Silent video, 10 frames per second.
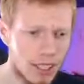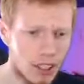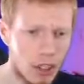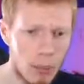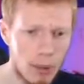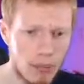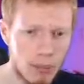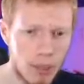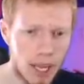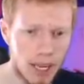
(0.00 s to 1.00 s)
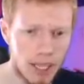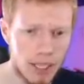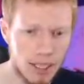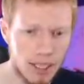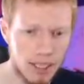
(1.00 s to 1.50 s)
stop them from getting...
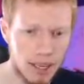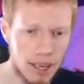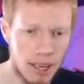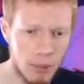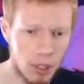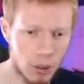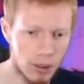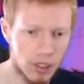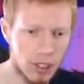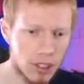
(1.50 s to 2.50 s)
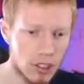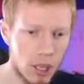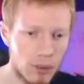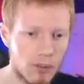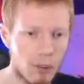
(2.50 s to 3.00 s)
Uh, what do you call it?
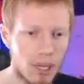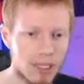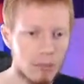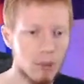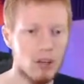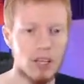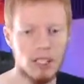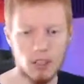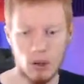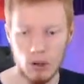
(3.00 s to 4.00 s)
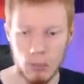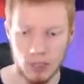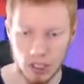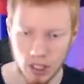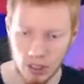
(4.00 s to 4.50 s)
Stop them from basically blocking your
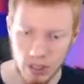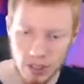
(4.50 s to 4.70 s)
opposition.